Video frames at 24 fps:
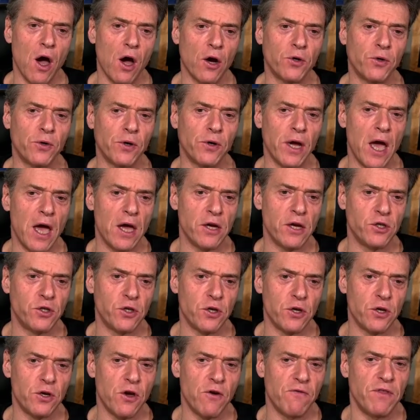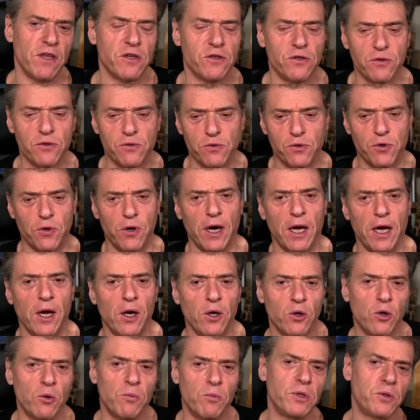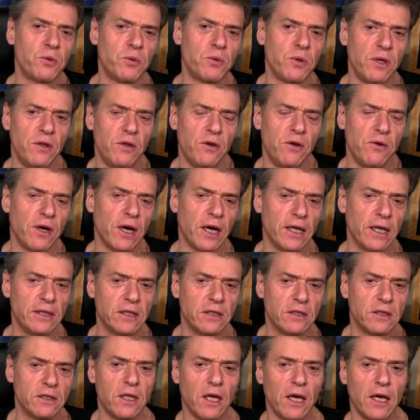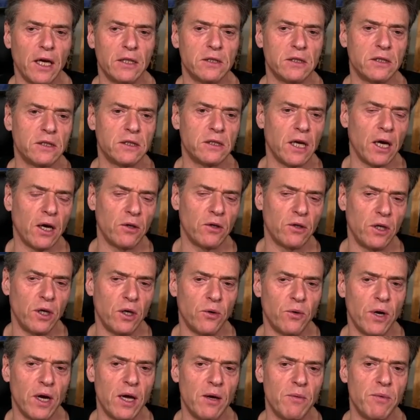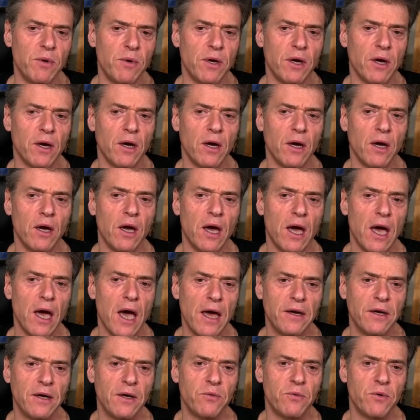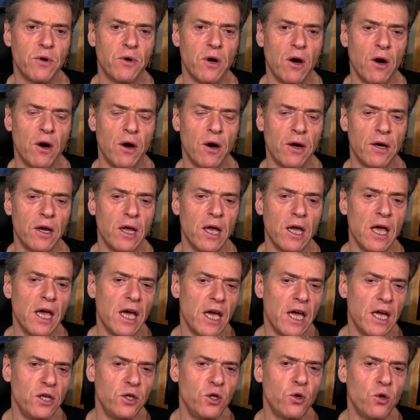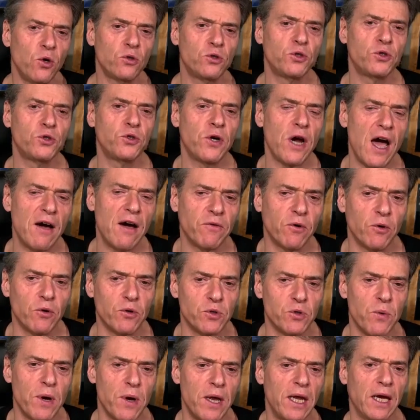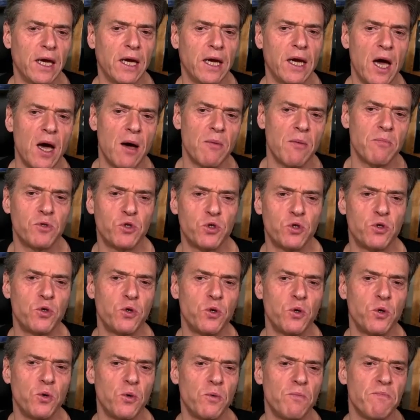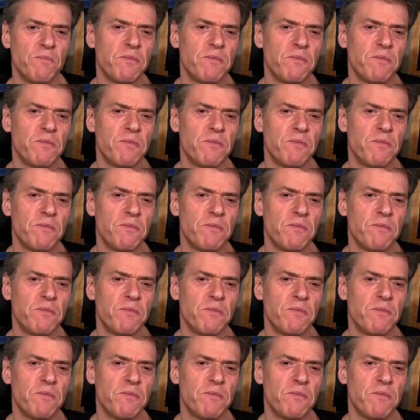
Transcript: creation of this triangle between the United States, Saudi Arabia, and Iran. In your travels, when it comes to